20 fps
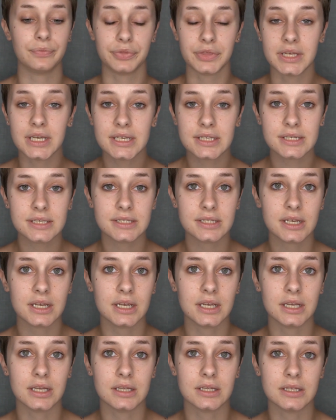This
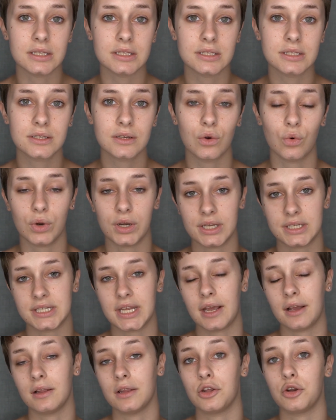is going to
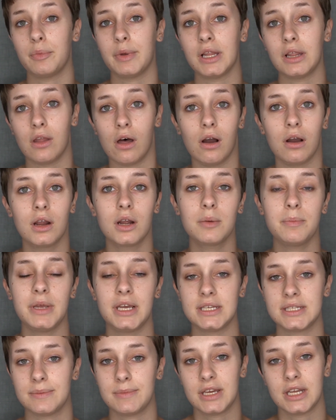take a little bit longer
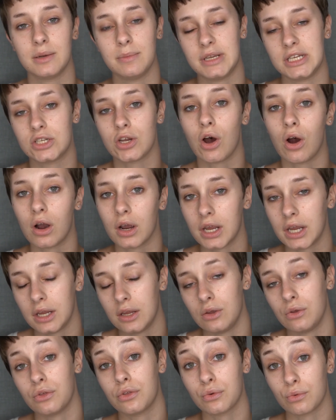because I'm going to be talking
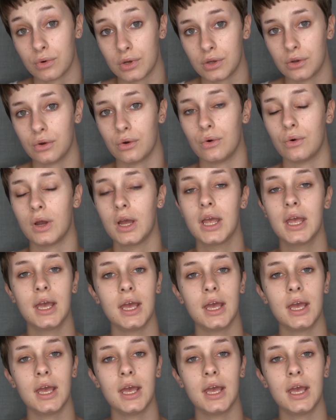you through